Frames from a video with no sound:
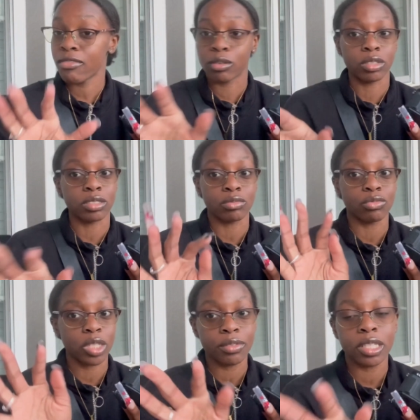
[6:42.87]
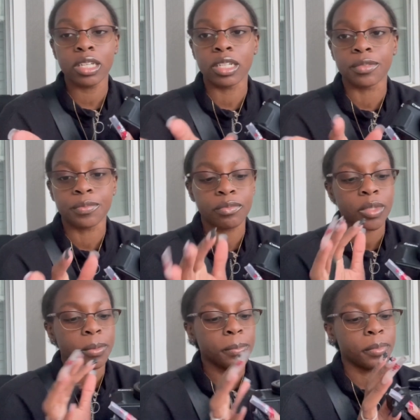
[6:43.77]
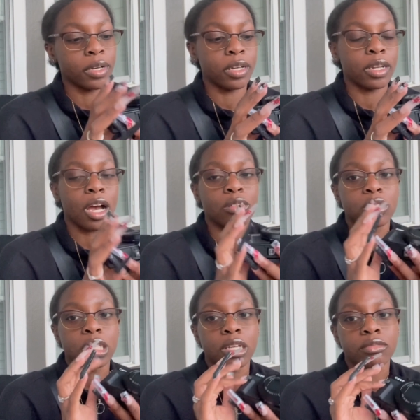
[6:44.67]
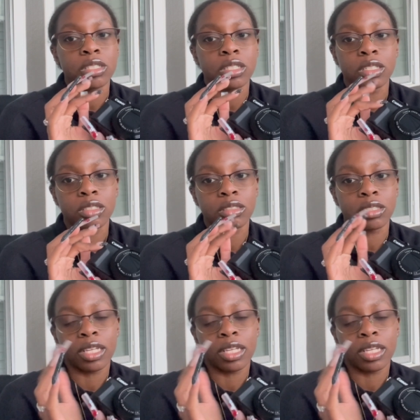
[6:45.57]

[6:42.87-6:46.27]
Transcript: iphone is really really good but I would love to.